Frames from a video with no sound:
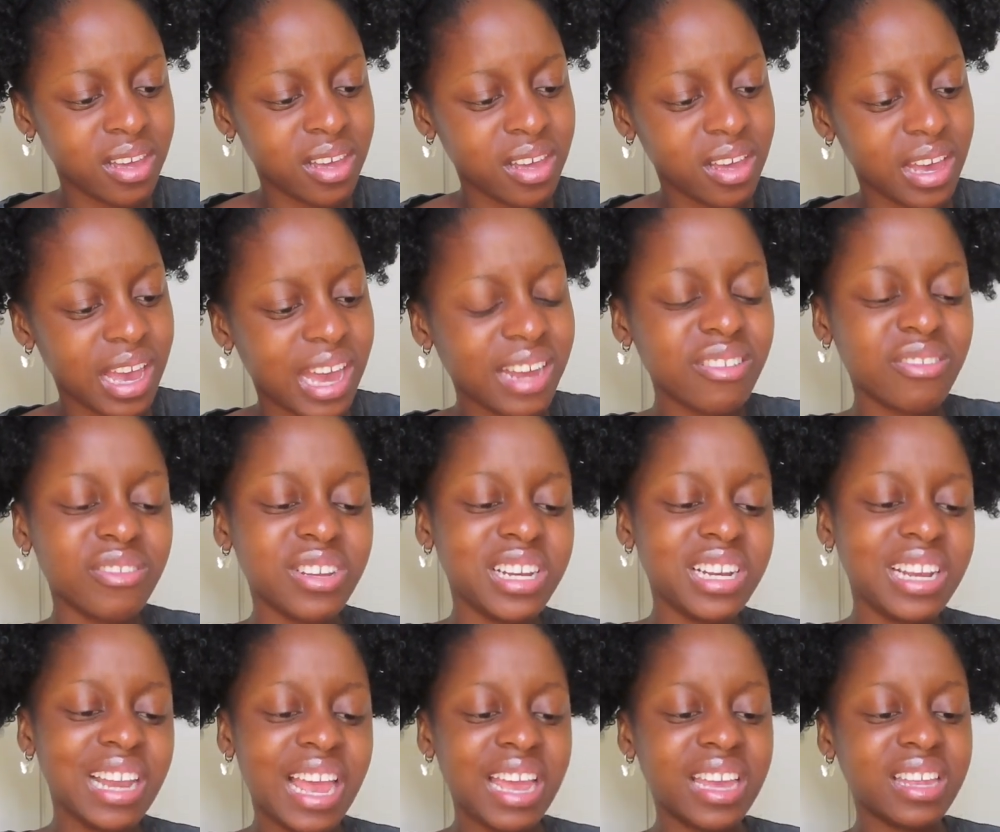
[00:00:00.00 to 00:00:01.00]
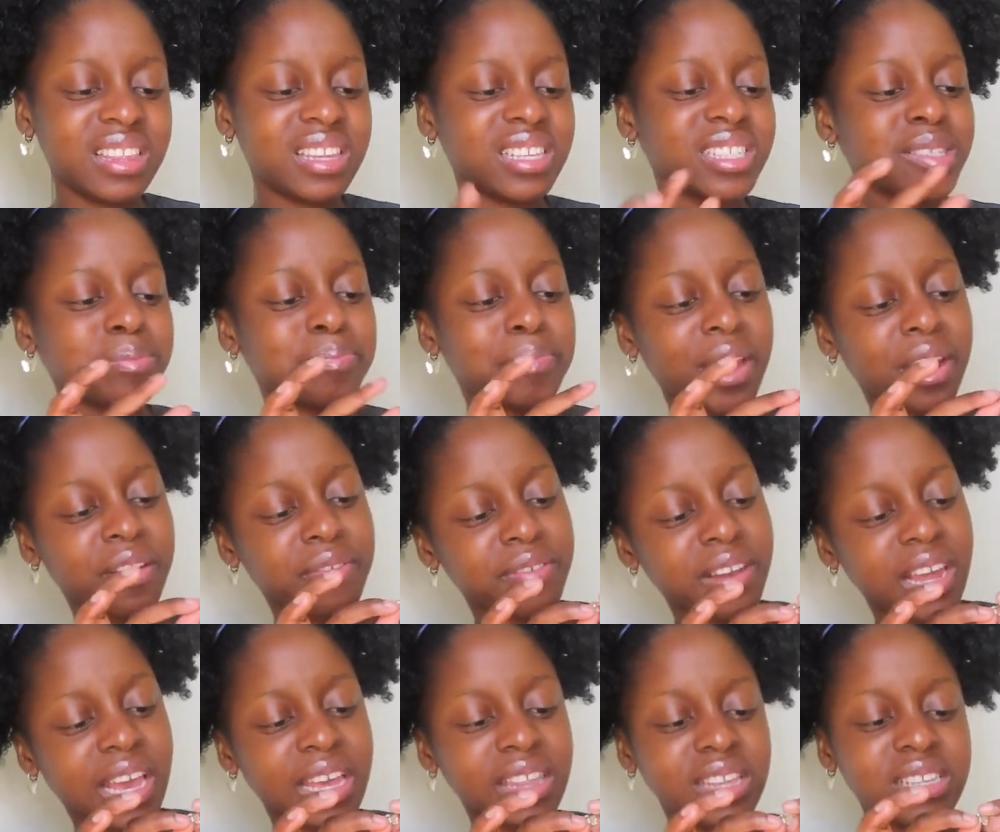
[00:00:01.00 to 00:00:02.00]
I don't really like this
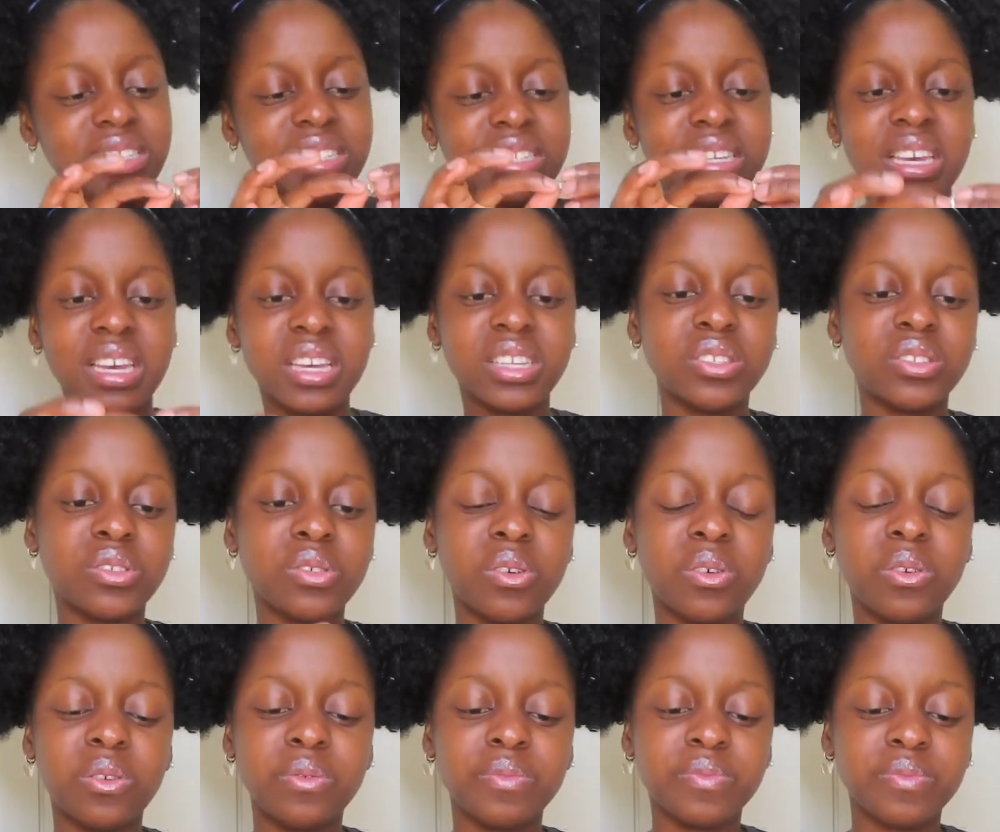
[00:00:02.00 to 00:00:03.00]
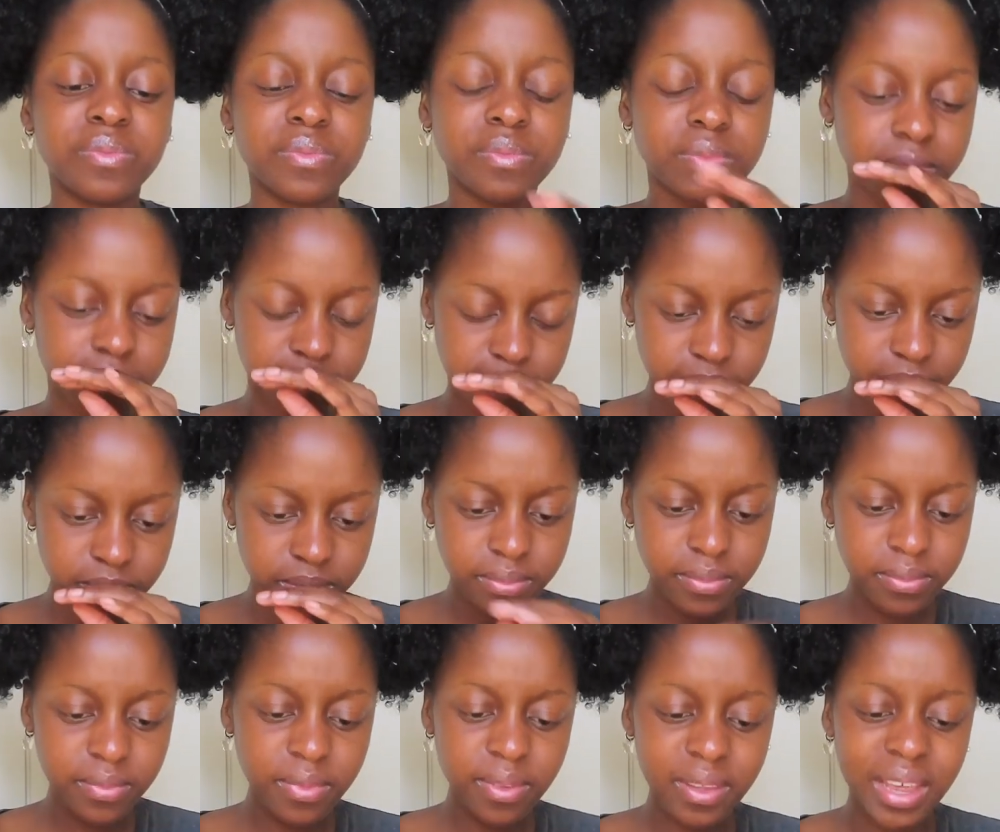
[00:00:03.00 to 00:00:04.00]
butterfly that's here. So
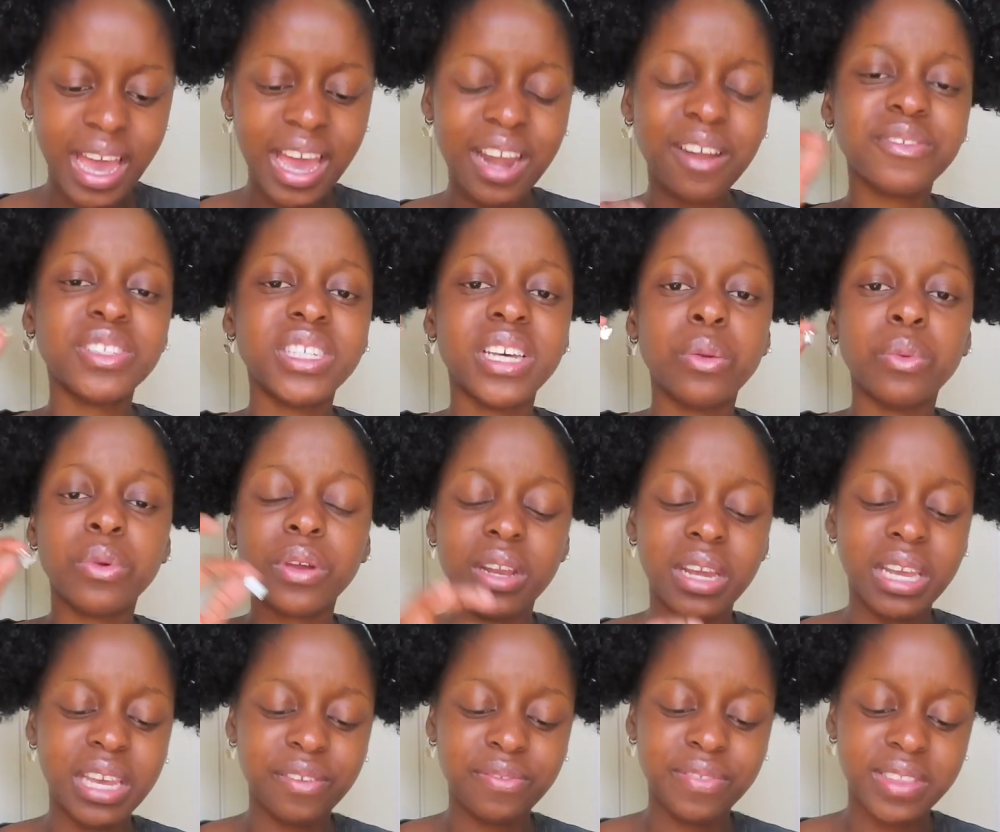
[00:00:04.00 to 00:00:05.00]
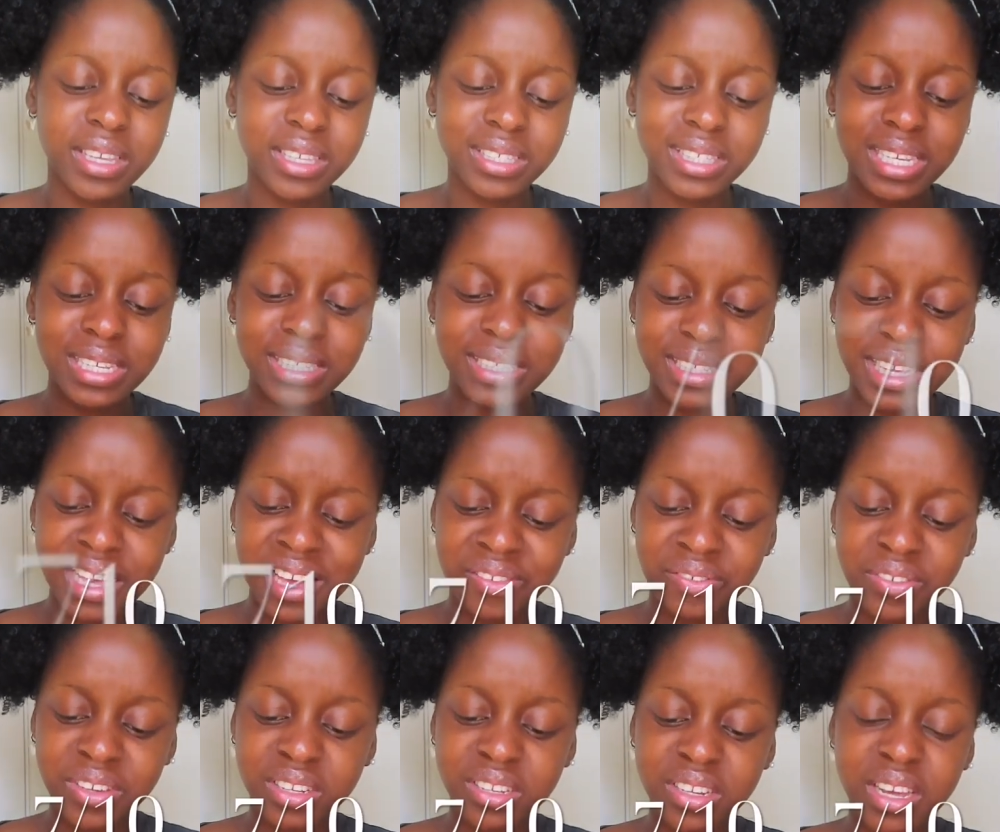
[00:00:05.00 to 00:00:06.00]
out of 10, we're gonna give this a
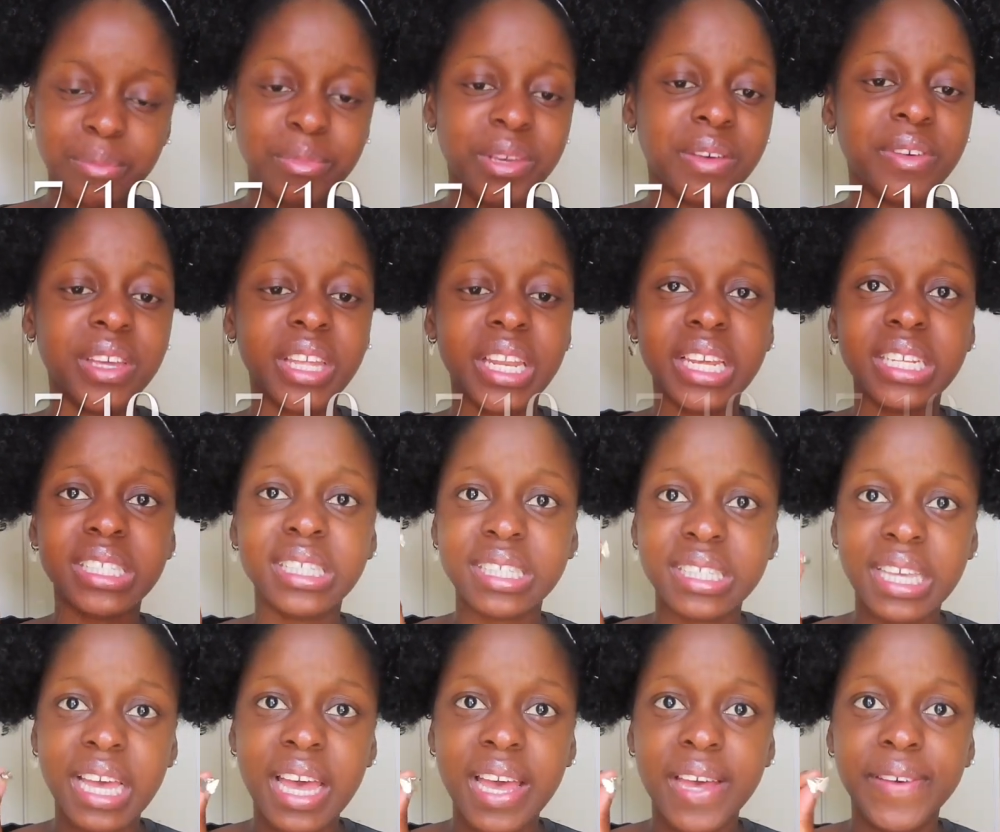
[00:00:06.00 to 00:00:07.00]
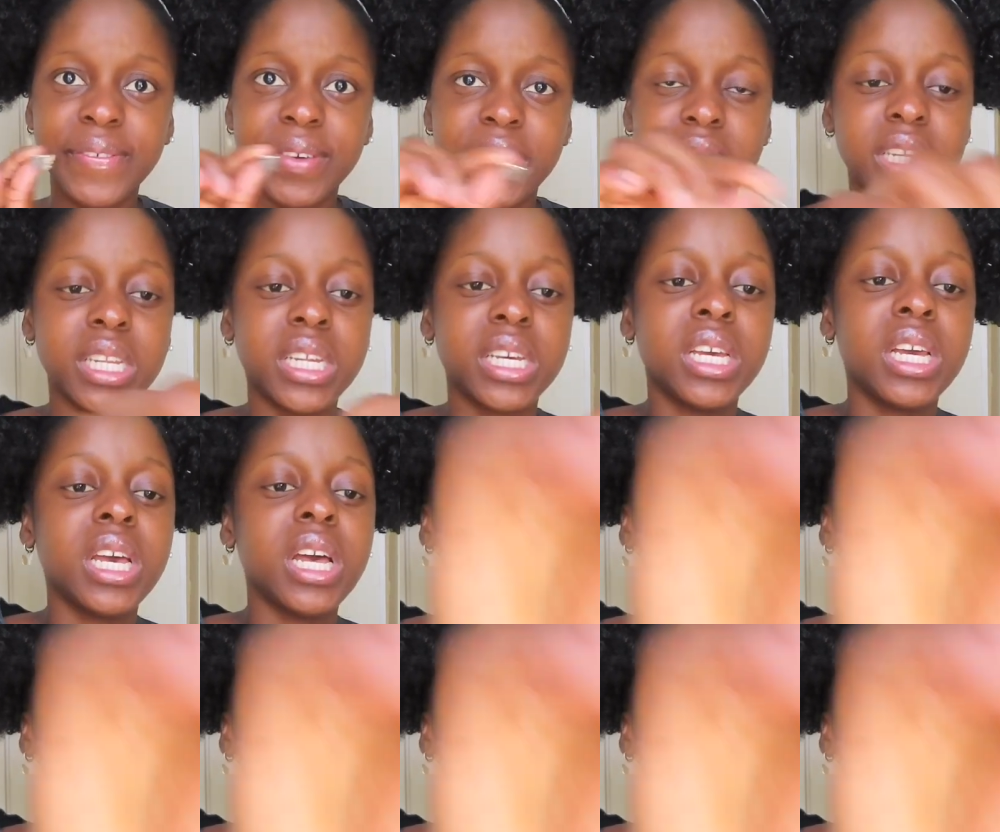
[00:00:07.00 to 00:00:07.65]
7. I'm giving it a 7.